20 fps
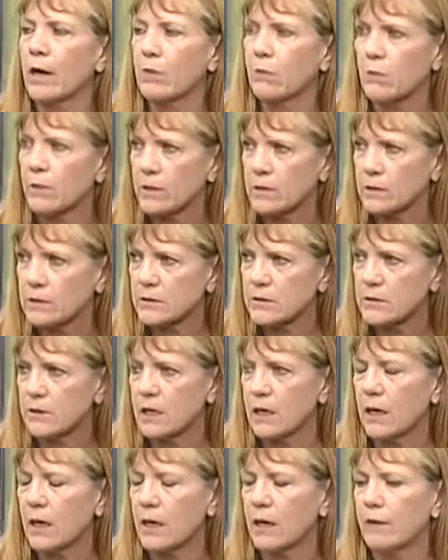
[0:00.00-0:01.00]
at
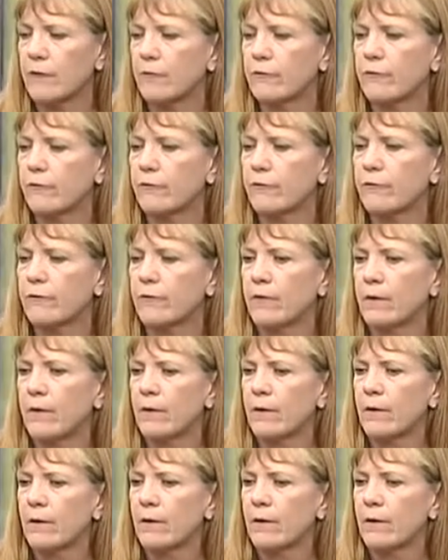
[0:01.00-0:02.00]
risk of
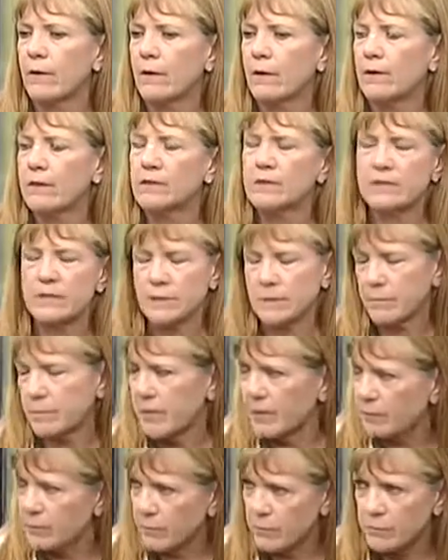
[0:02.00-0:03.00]
sick
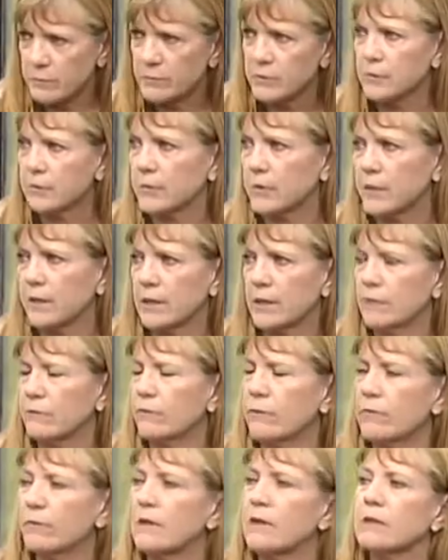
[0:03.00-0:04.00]
people doing
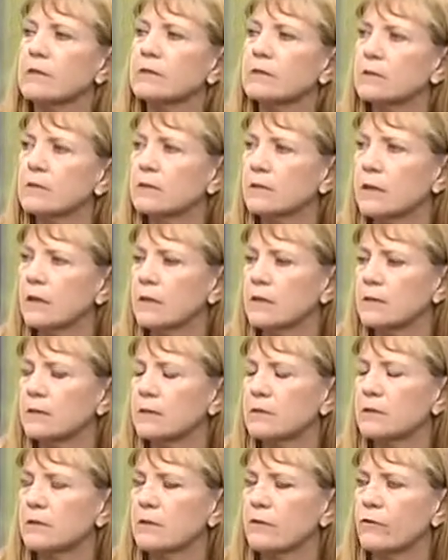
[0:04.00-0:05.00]
evil things.
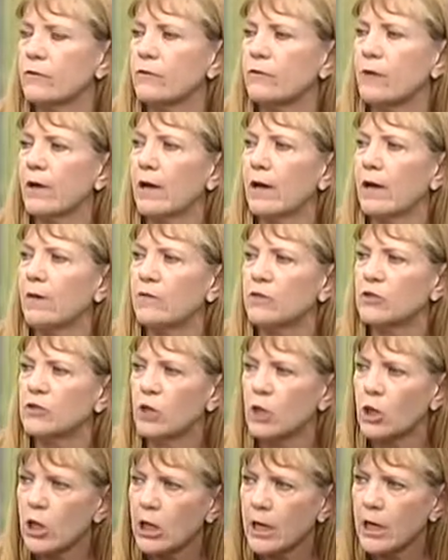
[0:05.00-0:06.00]
And so if you have a
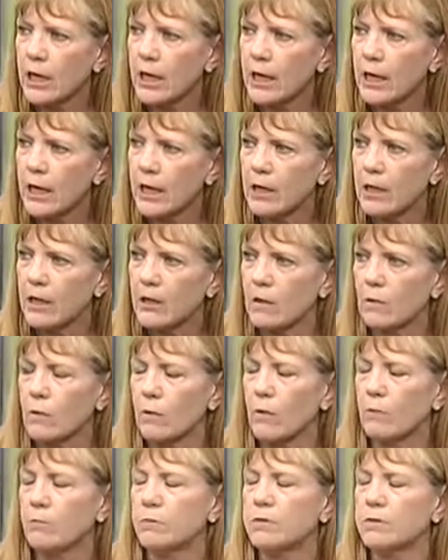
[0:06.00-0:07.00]
dark cat
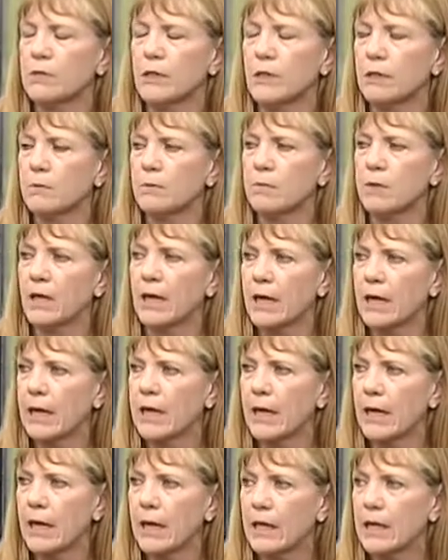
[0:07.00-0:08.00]
or a solid
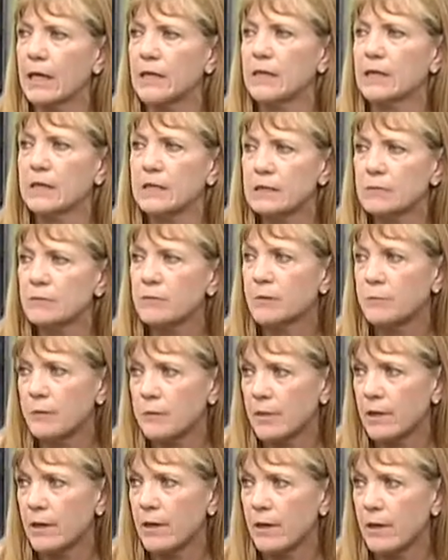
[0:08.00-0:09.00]
black cat, it needs to be
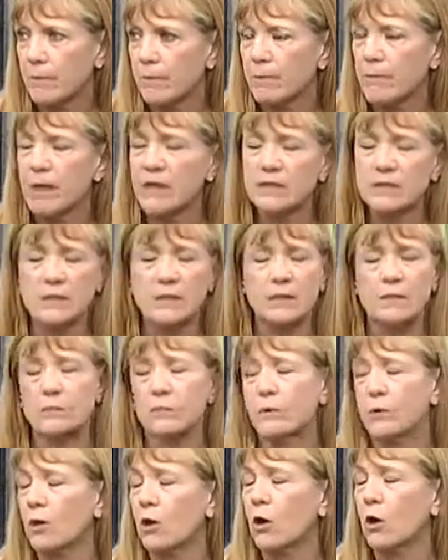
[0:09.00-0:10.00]
put up. Basically
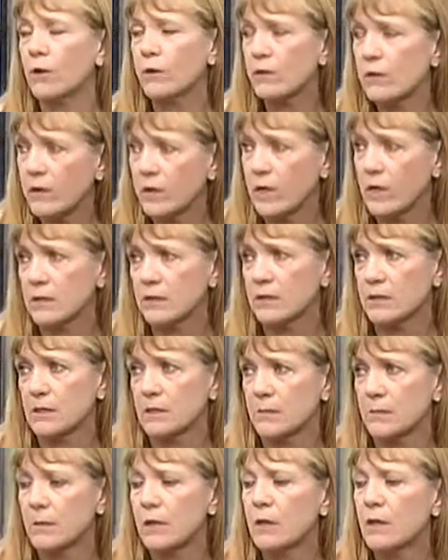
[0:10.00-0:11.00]
put all your cats
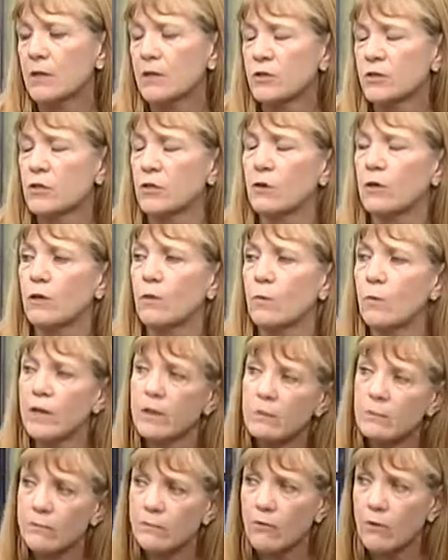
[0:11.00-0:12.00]
up starting a
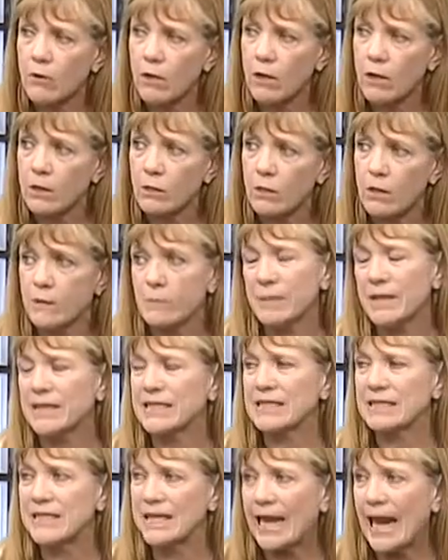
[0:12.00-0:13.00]
week before Halloween,
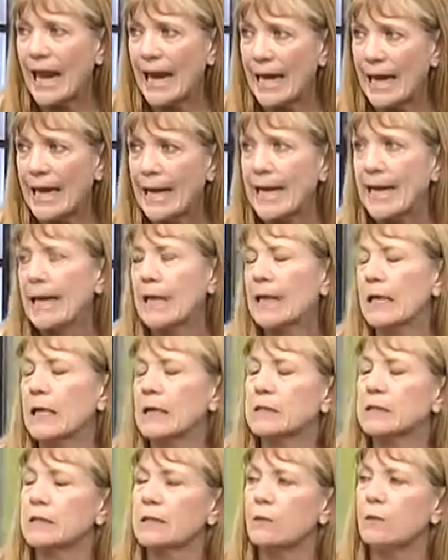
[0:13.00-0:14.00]
meaning today,
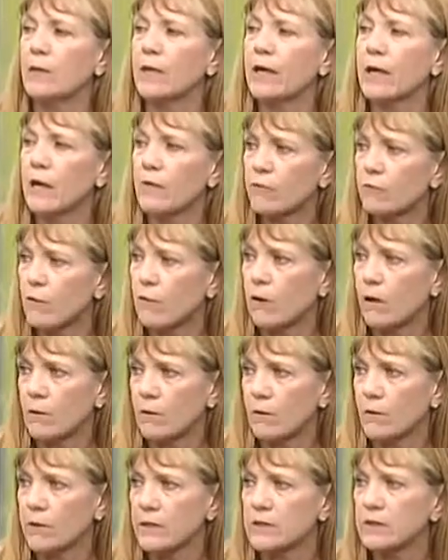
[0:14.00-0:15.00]
until a week after
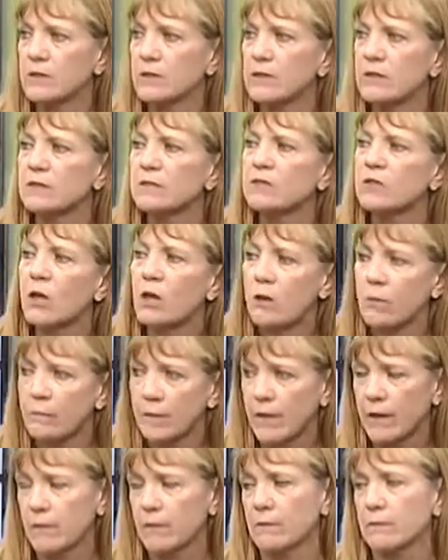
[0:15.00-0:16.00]
Halloween, till things
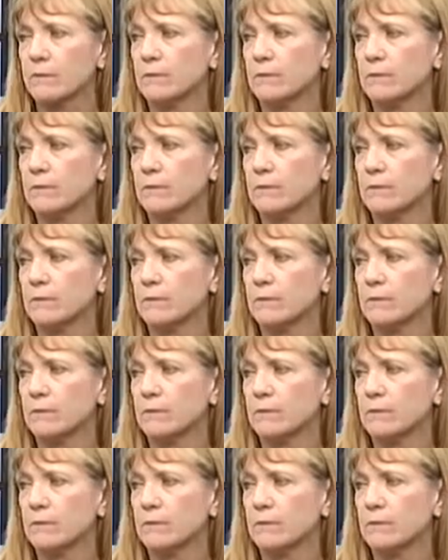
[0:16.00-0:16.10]
calm down.